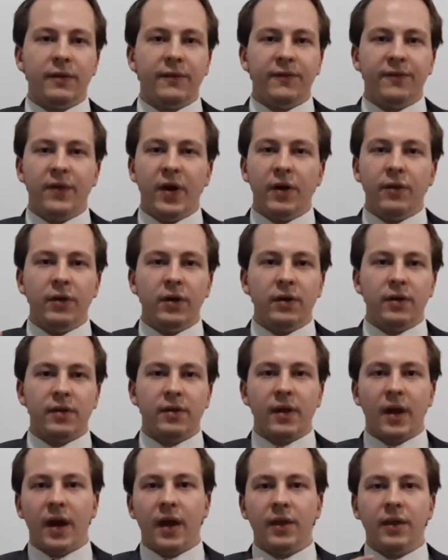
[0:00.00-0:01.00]

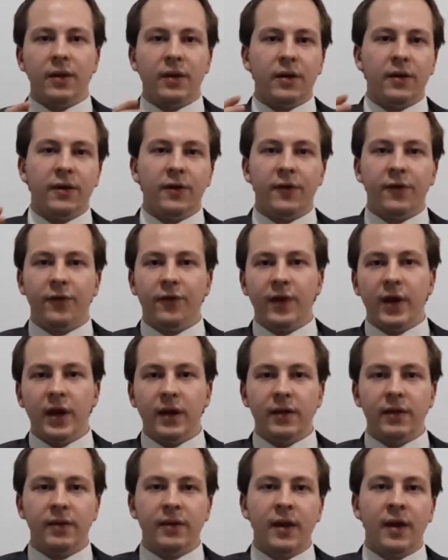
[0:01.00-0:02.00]
various other
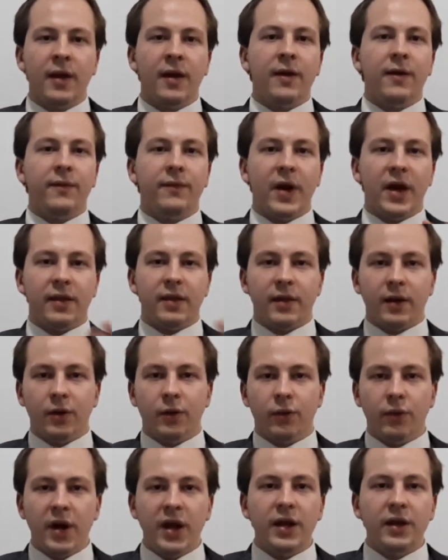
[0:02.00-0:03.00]
things, that's a
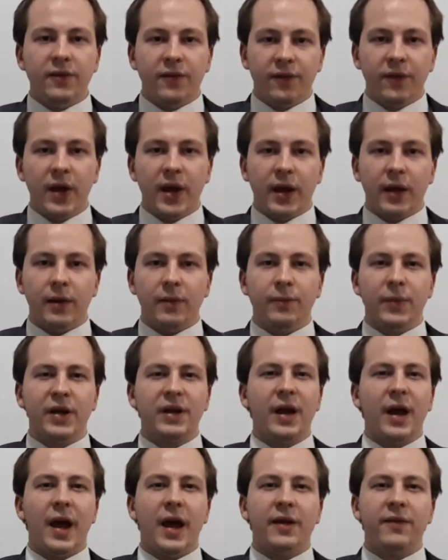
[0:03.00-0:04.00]
great thing,
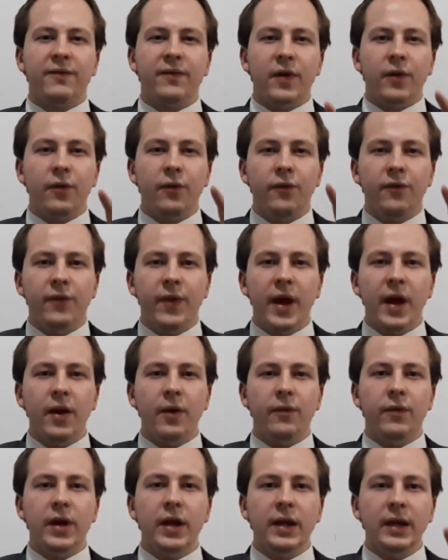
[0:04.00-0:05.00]
but at the
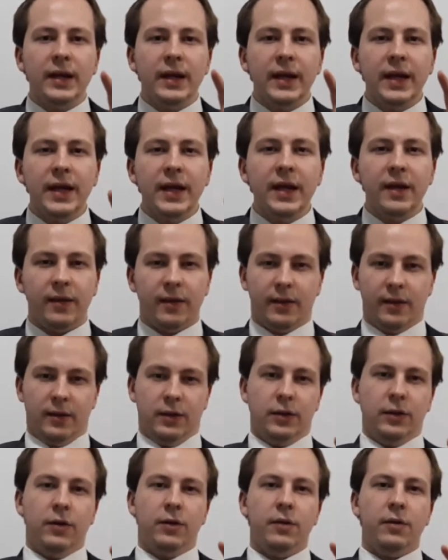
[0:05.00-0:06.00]
very least
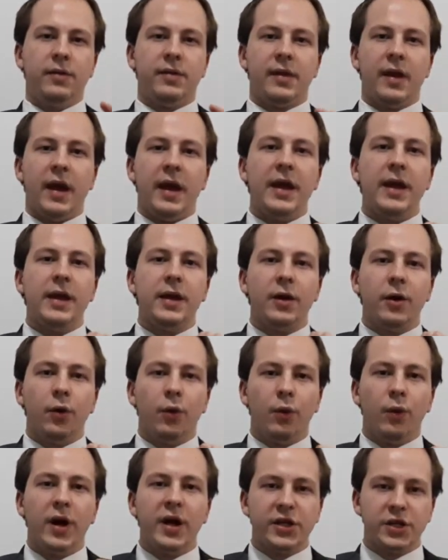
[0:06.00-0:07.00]
use a
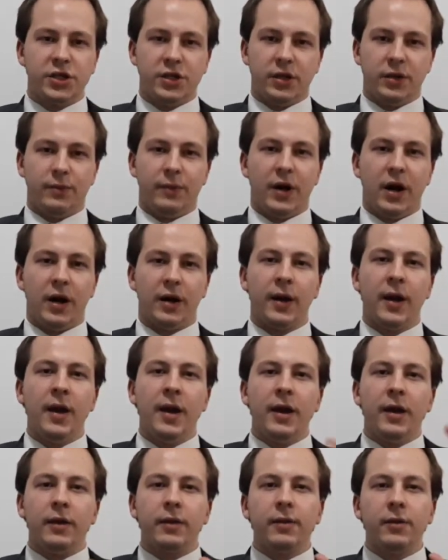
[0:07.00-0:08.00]
question mark.
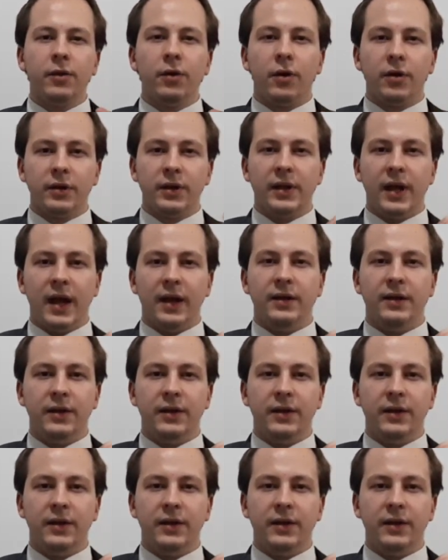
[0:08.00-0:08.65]
It's not that